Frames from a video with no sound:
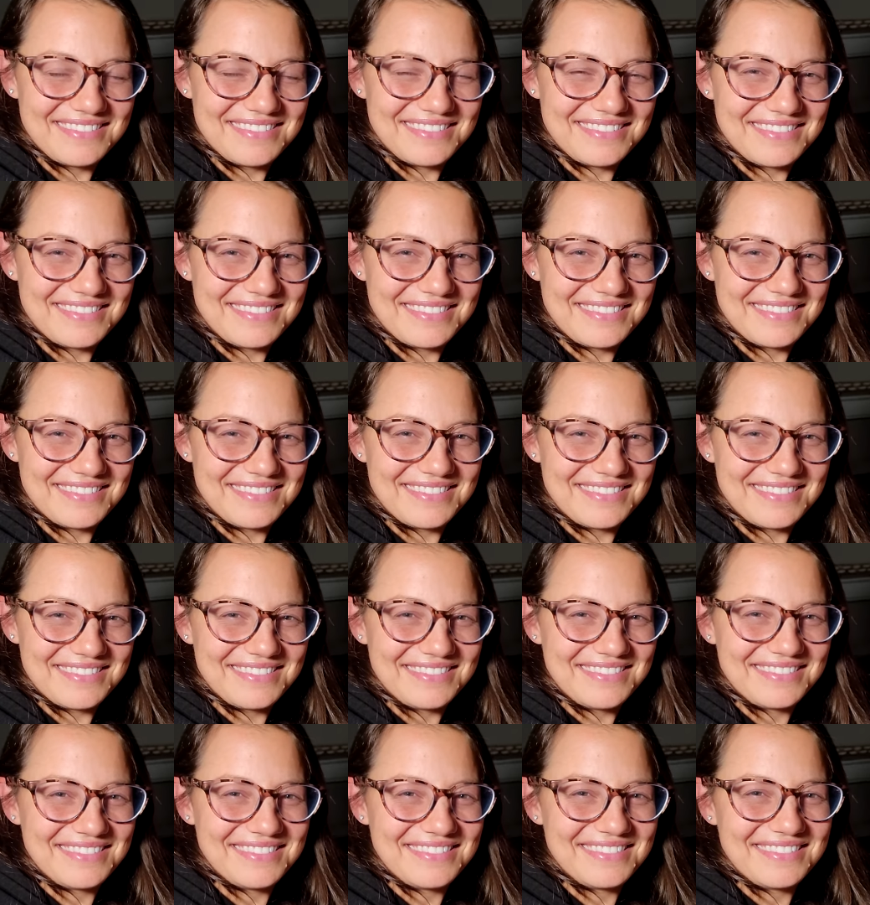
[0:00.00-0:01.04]

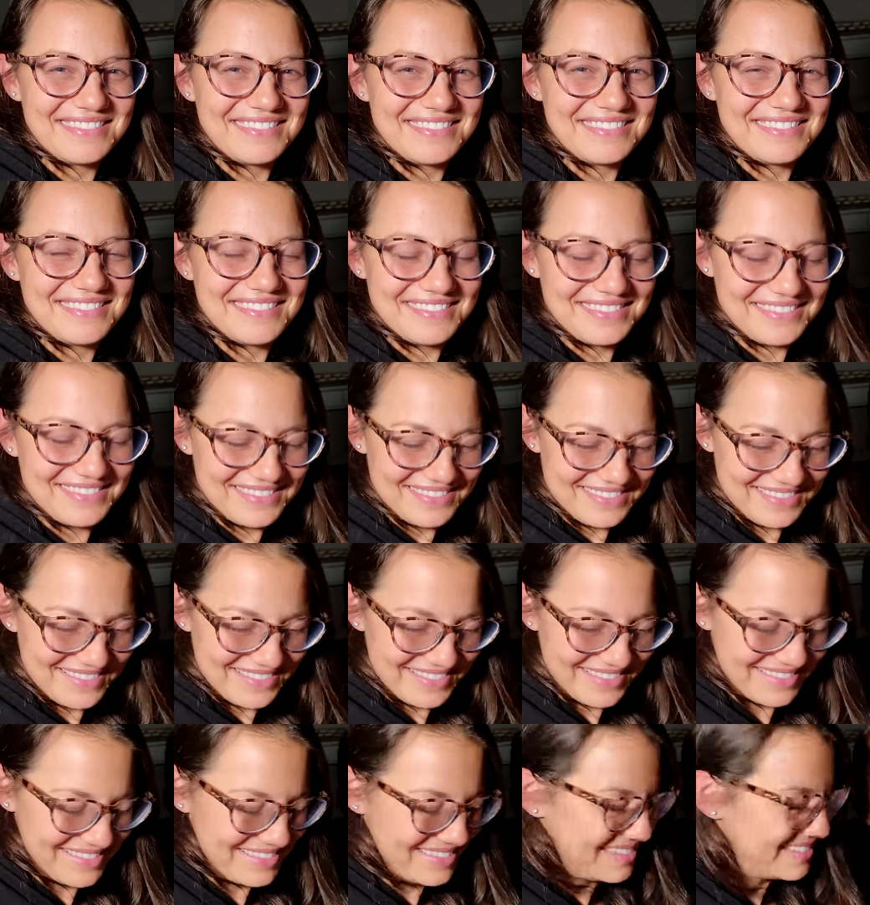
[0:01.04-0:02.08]

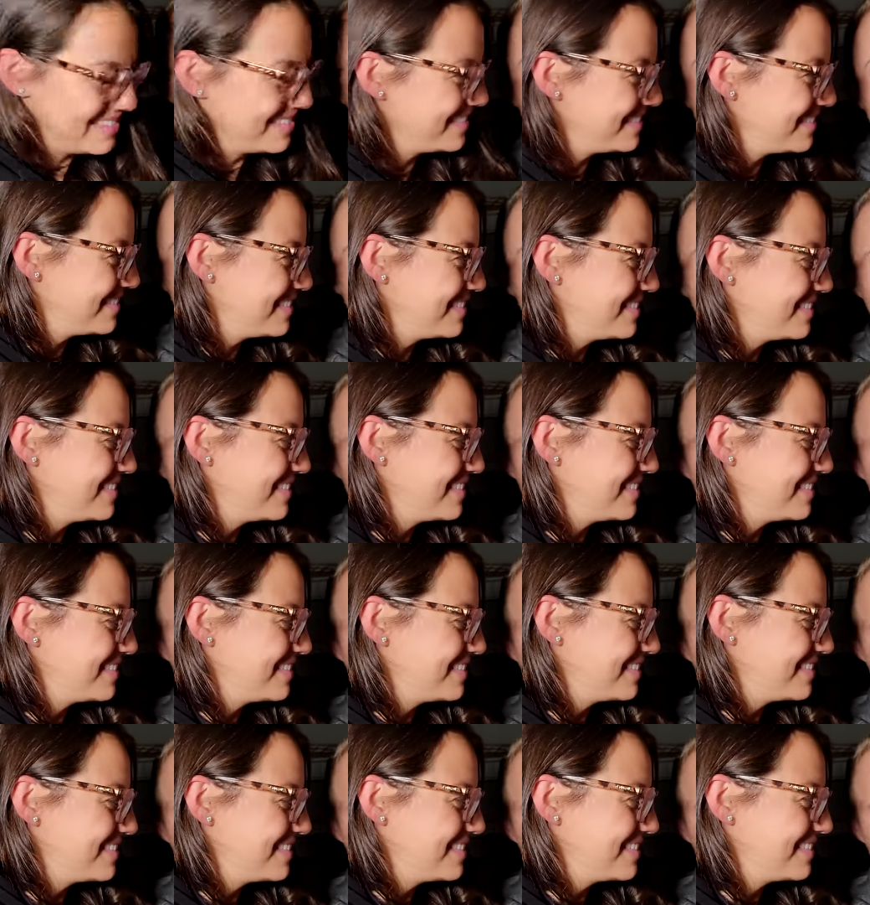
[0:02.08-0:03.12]

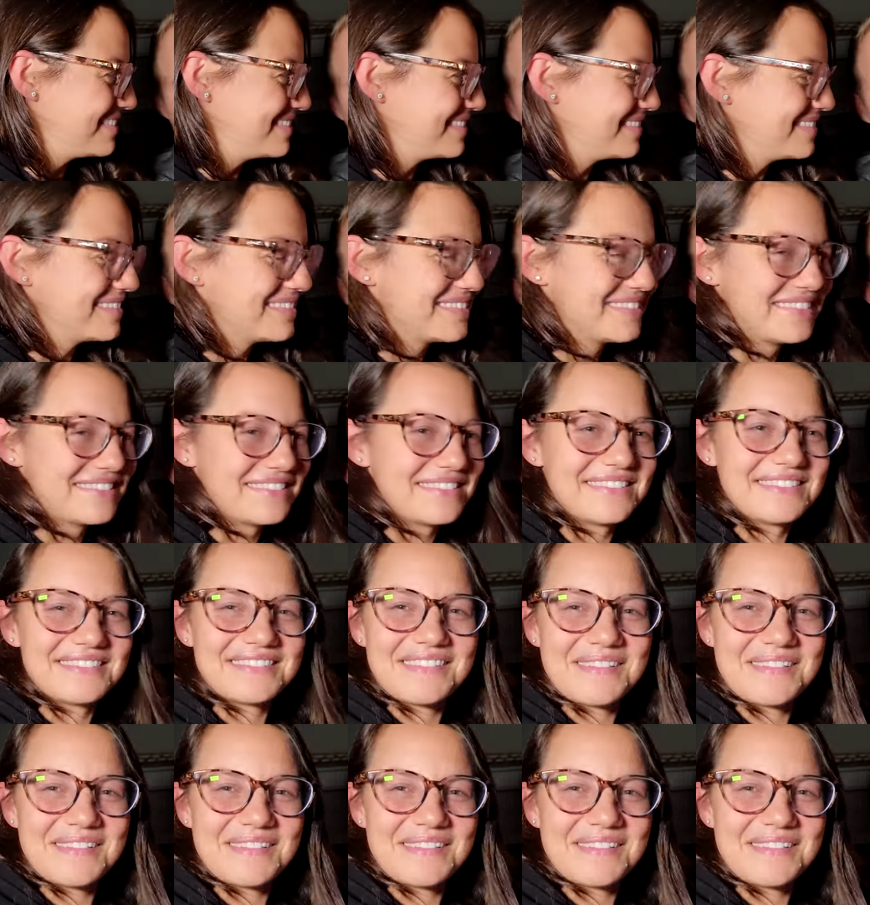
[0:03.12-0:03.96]
No words are spoken by the person on screen.